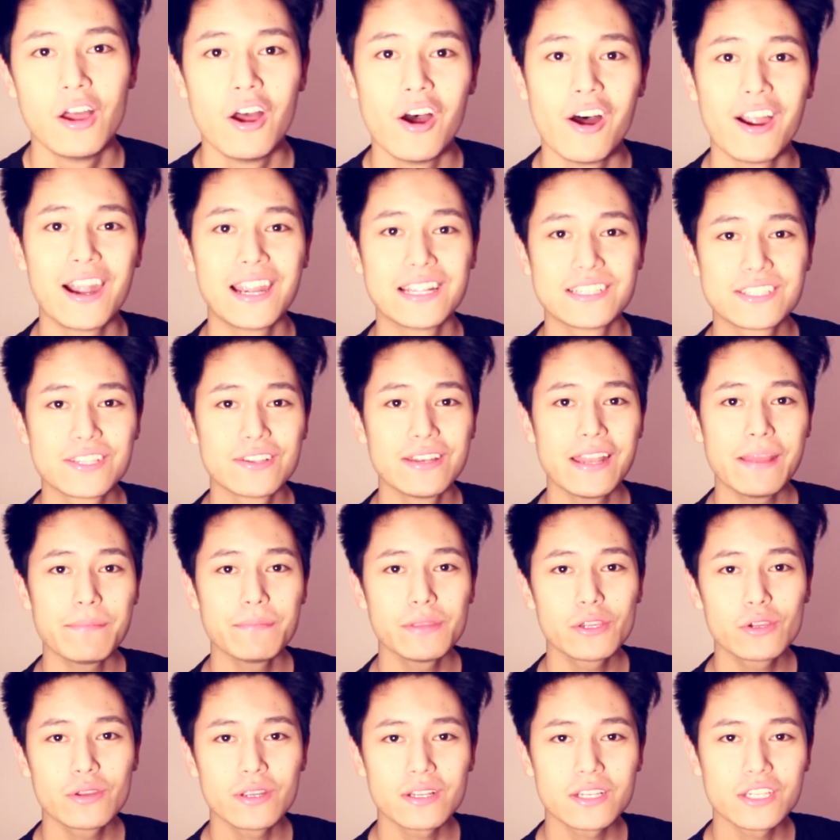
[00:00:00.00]
Alright, so let
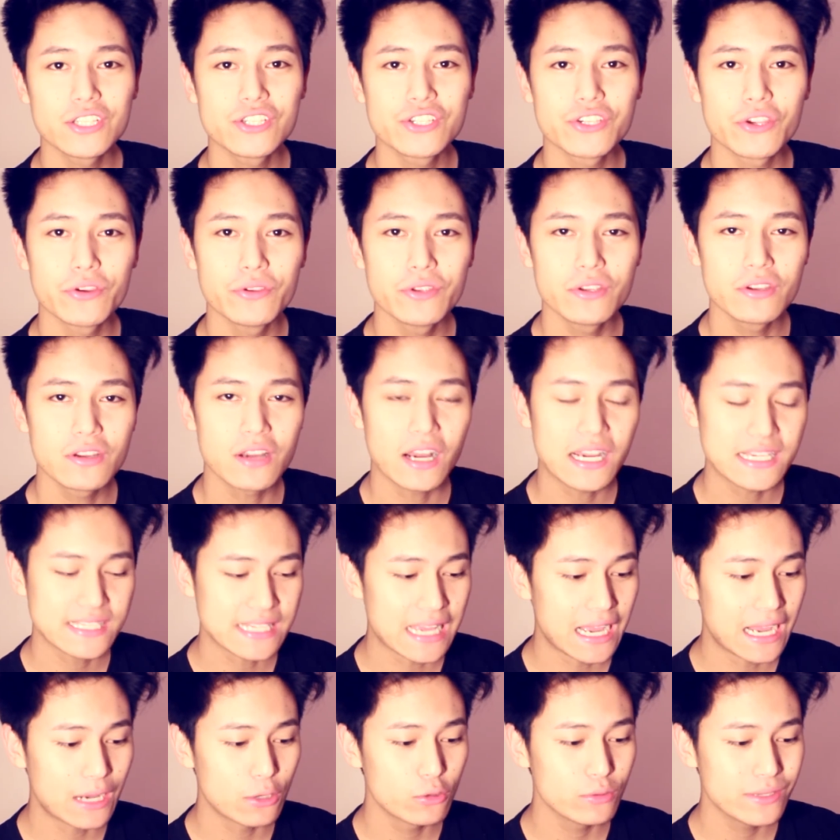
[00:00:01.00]
me quickly show you guys
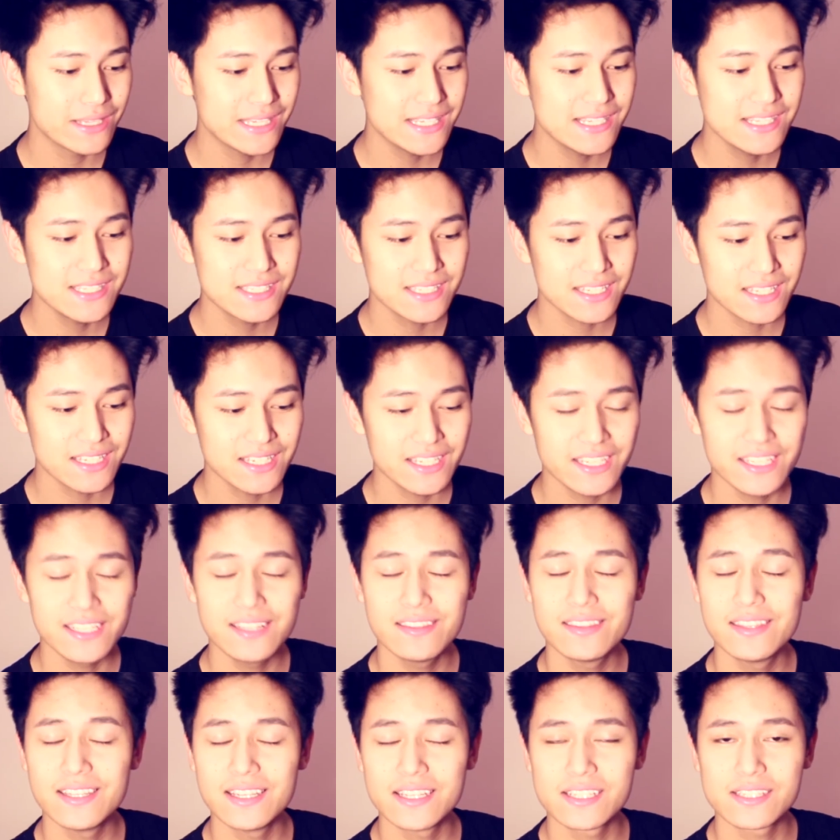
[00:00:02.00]
how easily
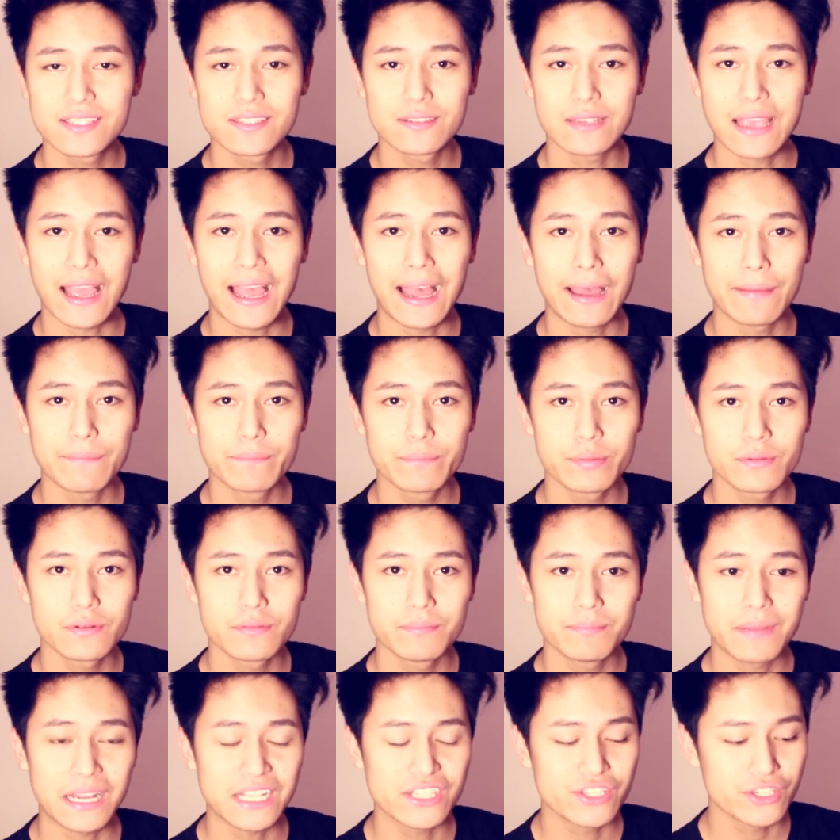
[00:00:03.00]
this
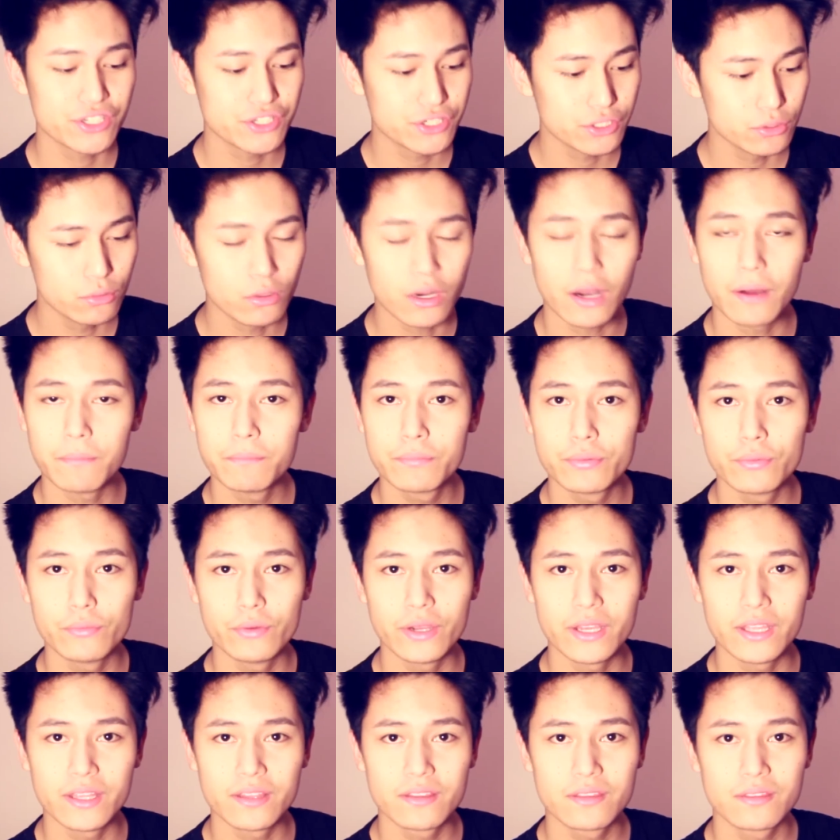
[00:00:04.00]
app matches you up
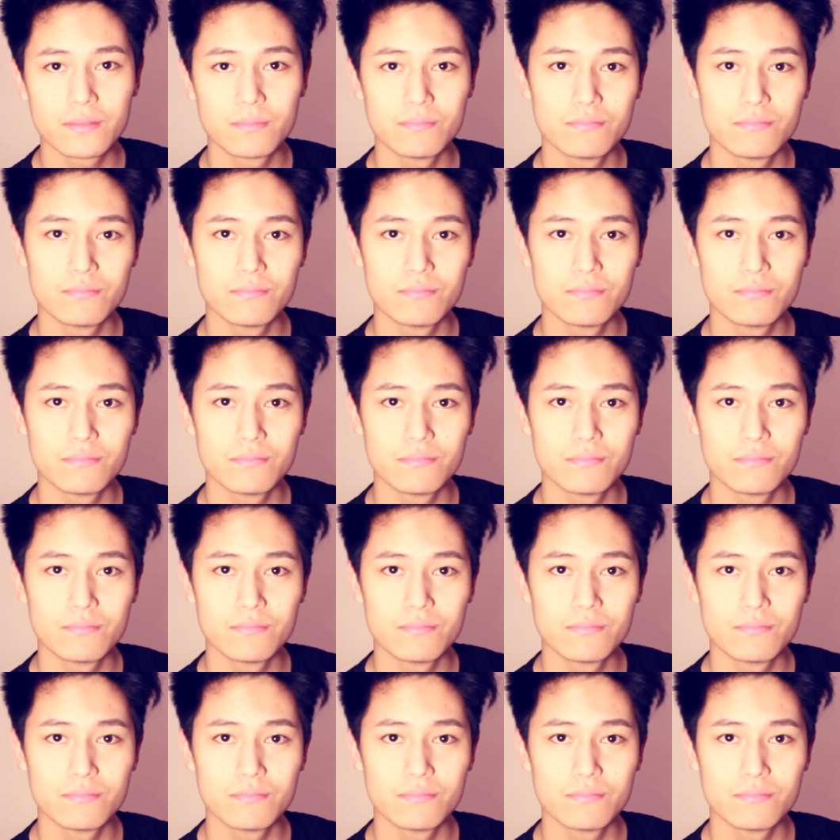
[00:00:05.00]
with